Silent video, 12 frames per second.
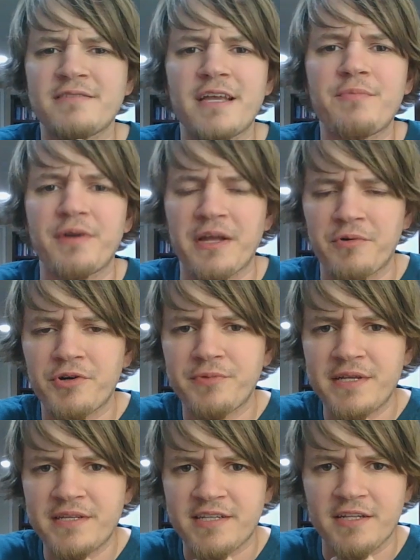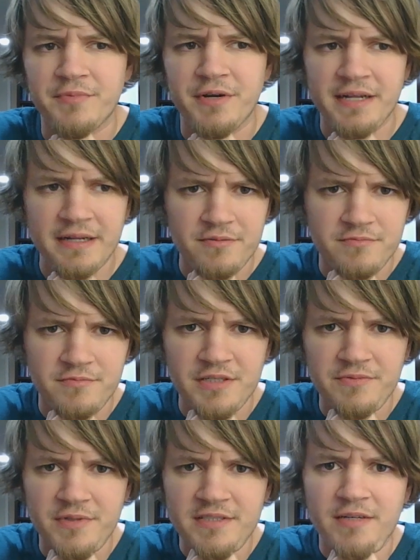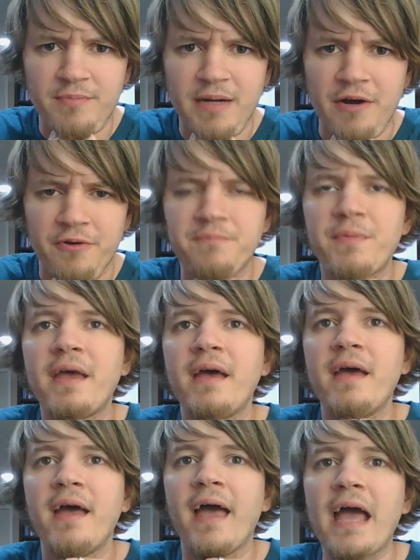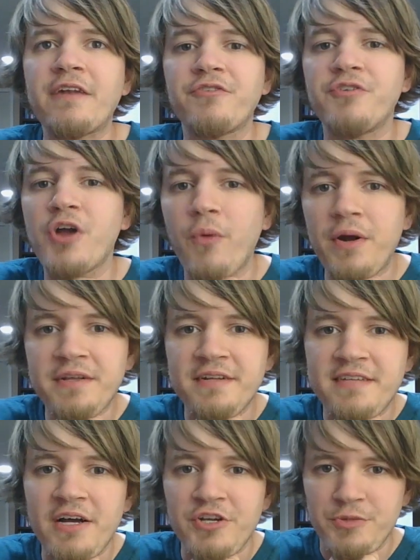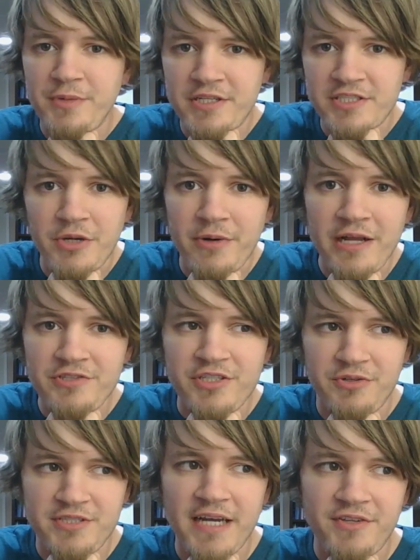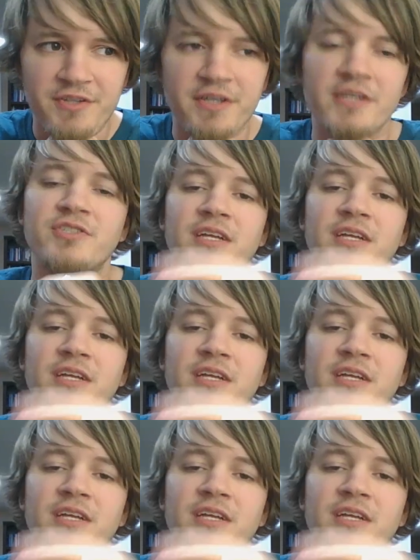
Labor Day? What are we celebrating? What's it about? And no one can tell you because no one else knows either. They all